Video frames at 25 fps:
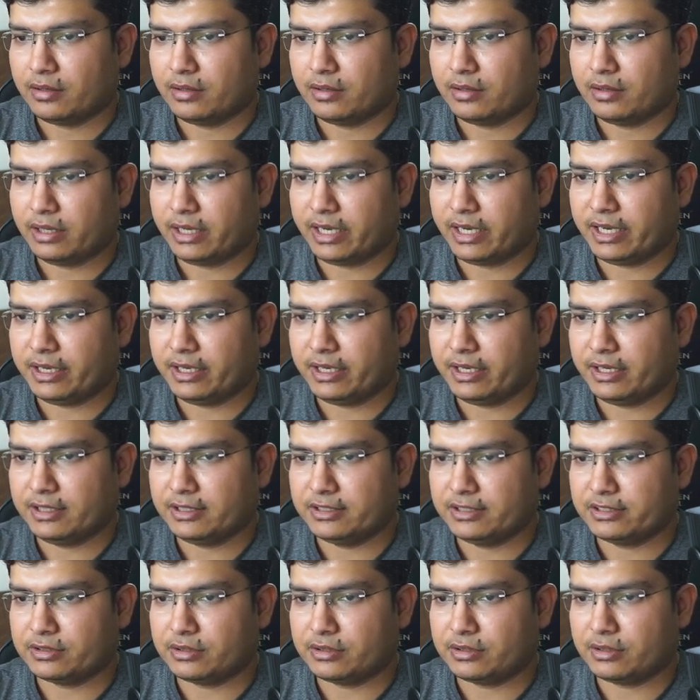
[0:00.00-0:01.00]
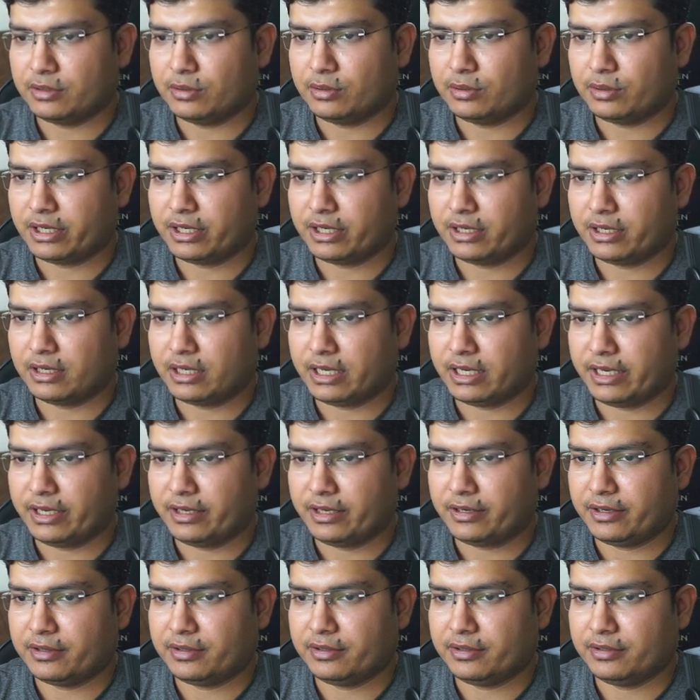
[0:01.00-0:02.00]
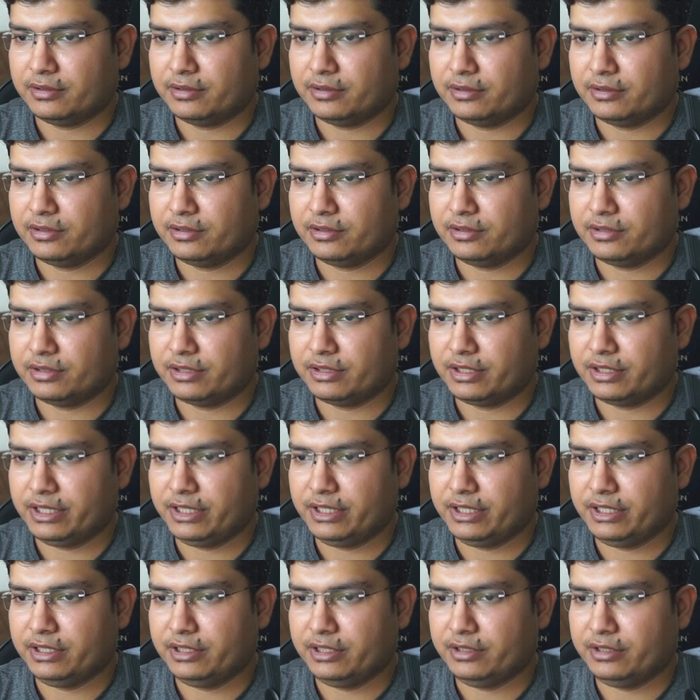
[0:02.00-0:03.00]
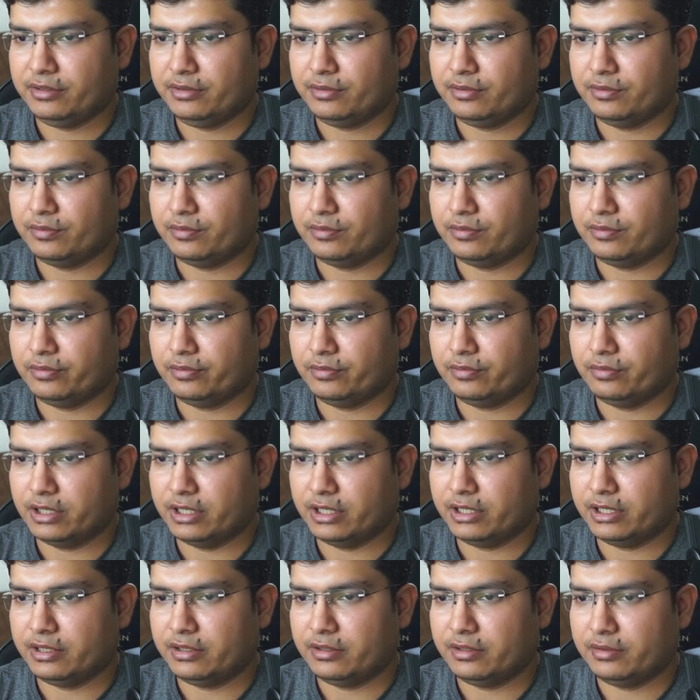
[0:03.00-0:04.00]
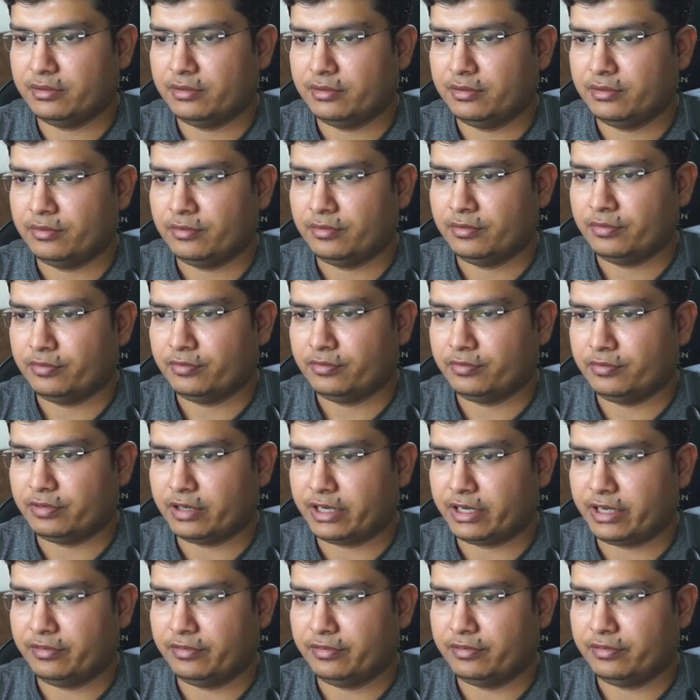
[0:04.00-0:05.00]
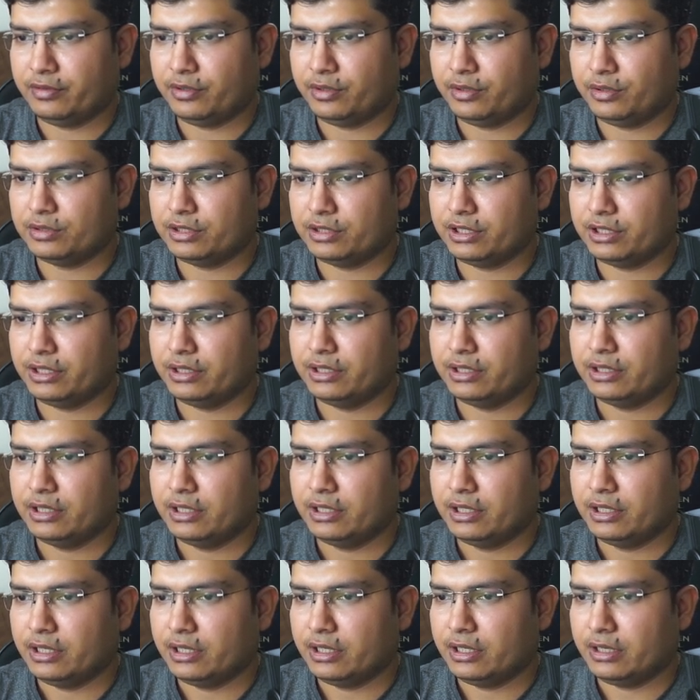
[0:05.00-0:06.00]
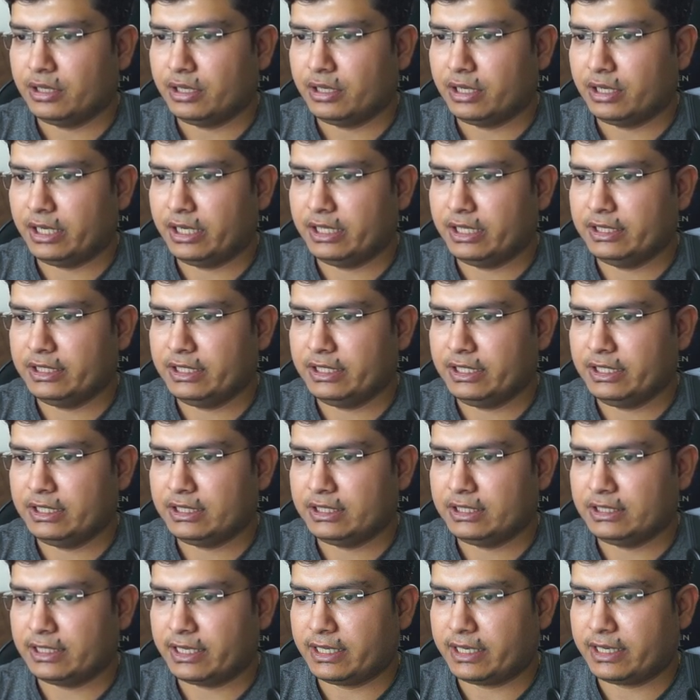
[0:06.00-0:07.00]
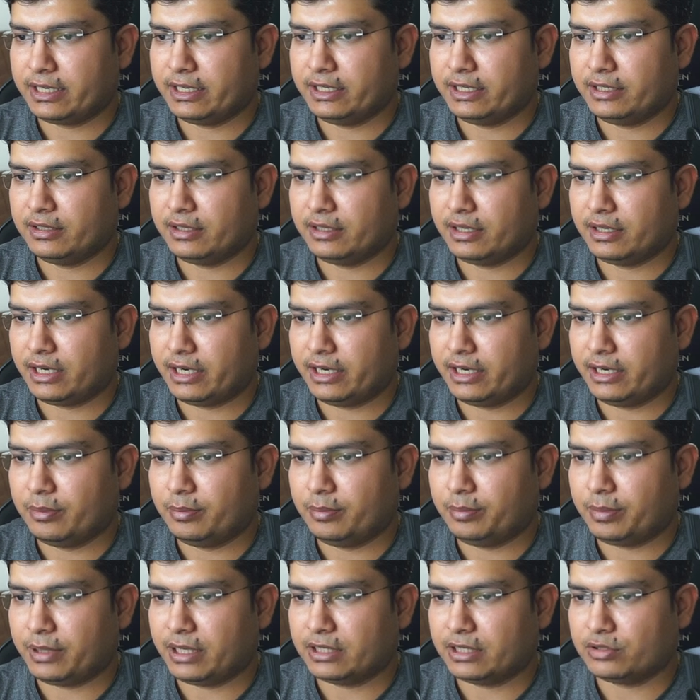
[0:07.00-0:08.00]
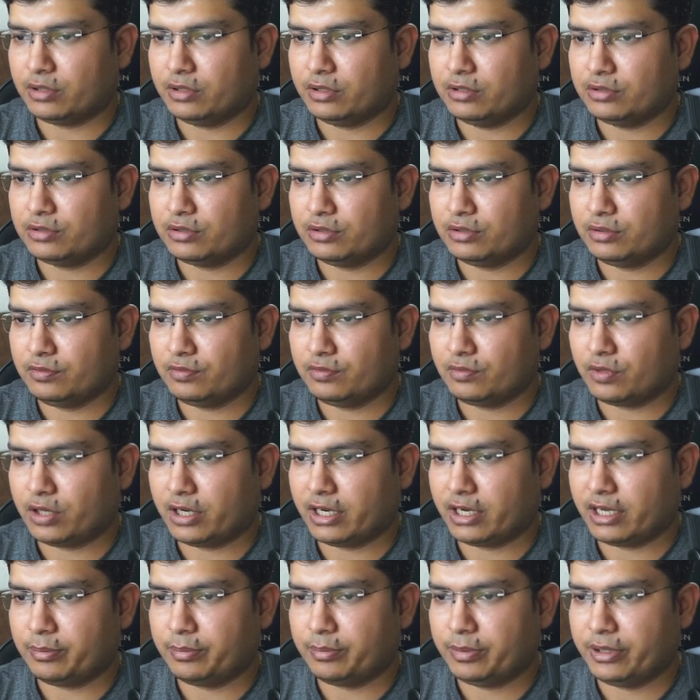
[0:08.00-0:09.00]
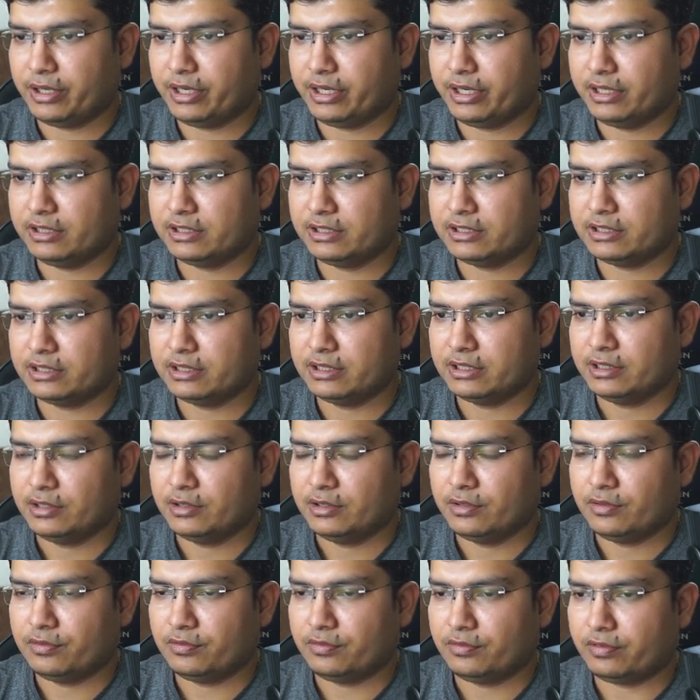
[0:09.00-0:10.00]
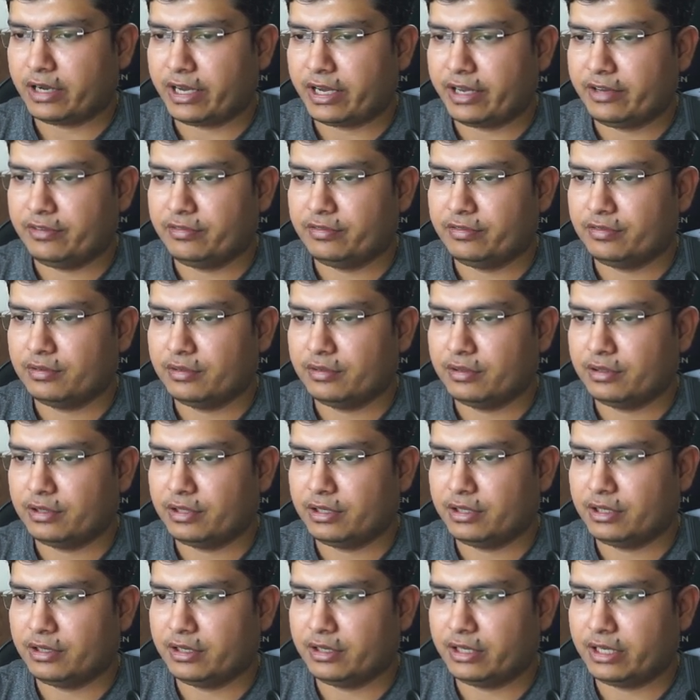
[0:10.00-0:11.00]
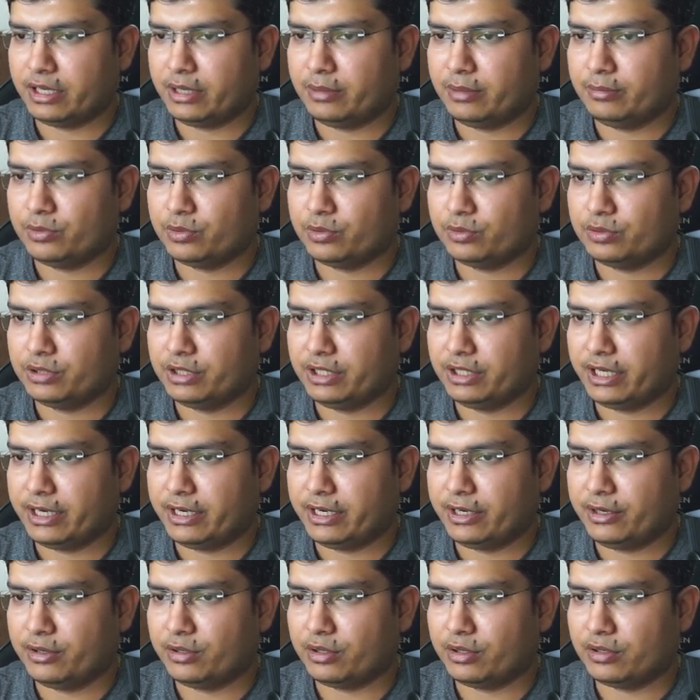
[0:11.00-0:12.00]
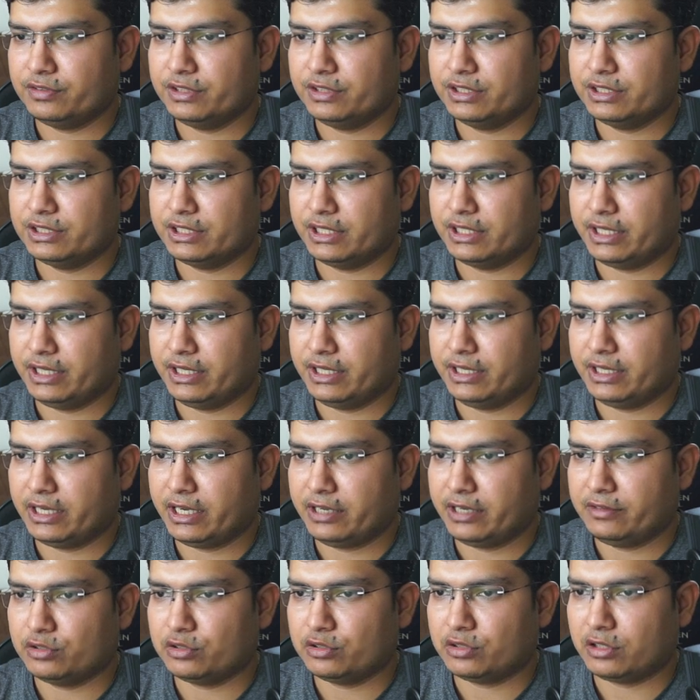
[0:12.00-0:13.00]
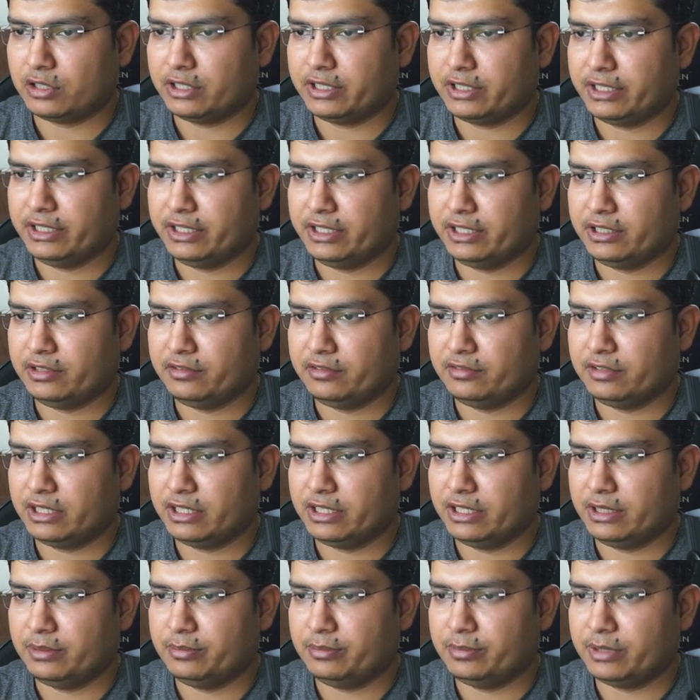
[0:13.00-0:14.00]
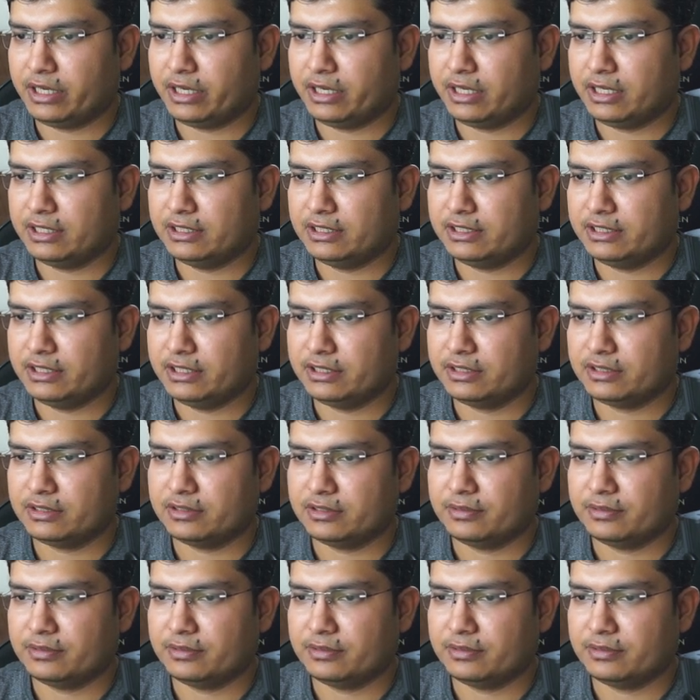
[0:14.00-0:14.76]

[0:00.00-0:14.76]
array is looking like 3, 1, 5. You see, in the second pass also, what happened is 5 came to the end of this array. 9 was already here. We'll keep 9 as it is.